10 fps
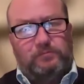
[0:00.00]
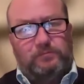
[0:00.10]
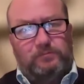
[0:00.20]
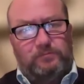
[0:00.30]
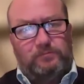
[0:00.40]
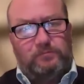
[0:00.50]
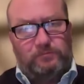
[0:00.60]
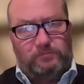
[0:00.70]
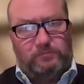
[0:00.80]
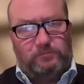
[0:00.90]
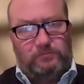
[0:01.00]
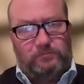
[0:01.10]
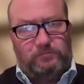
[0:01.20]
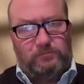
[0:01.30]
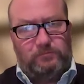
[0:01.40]

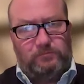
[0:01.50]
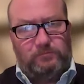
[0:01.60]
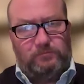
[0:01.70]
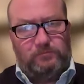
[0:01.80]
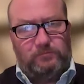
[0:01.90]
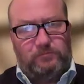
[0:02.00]
(not speaking)